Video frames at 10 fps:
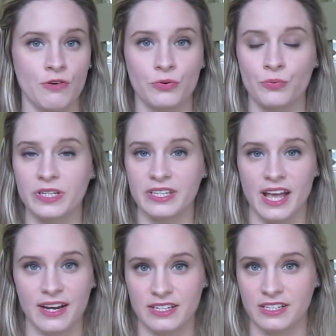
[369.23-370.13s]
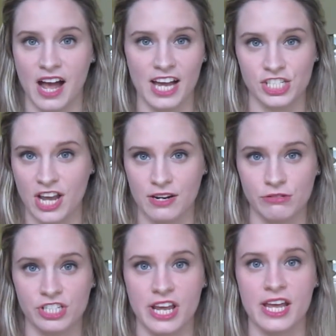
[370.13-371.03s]
over really any eyeshadow
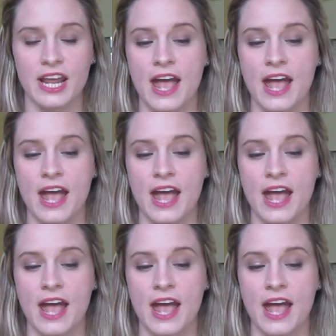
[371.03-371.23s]
shade,